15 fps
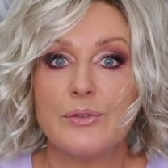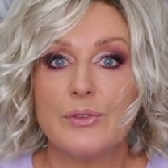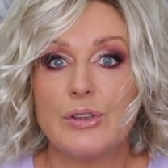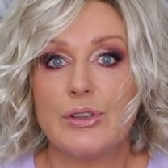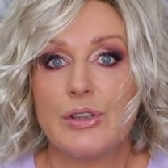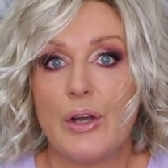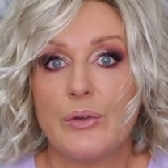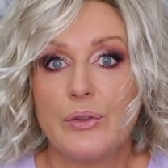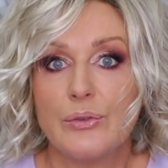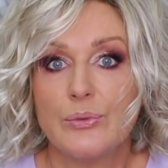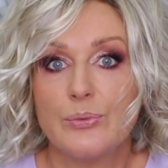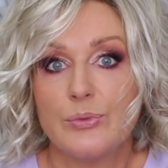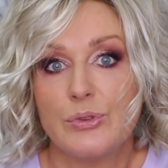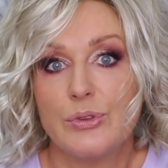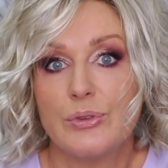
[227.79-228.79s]
You you know,
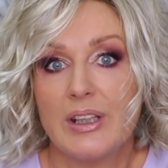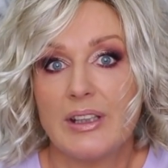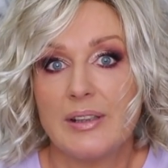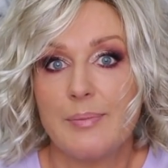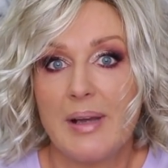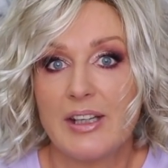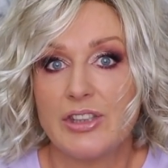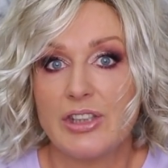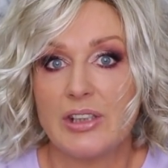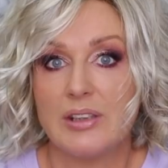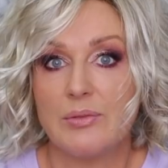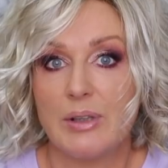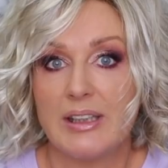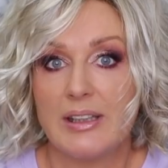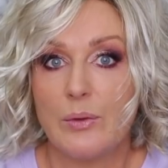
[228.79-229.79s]
you, you can
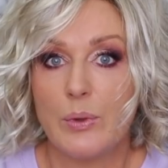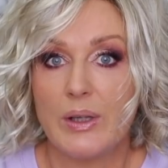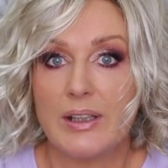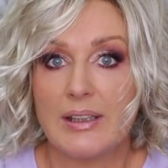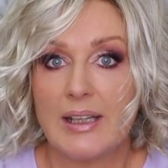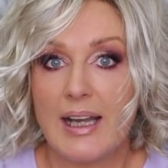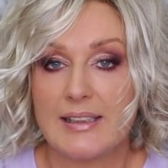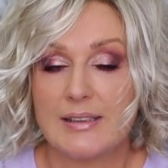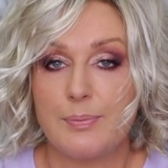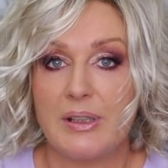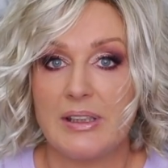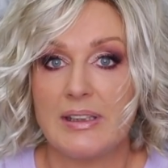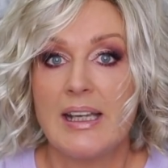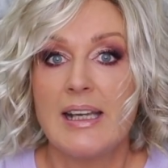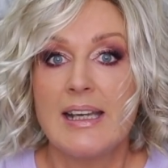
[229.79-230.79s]
imagine when the wig has
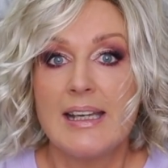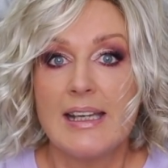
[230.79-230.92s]
been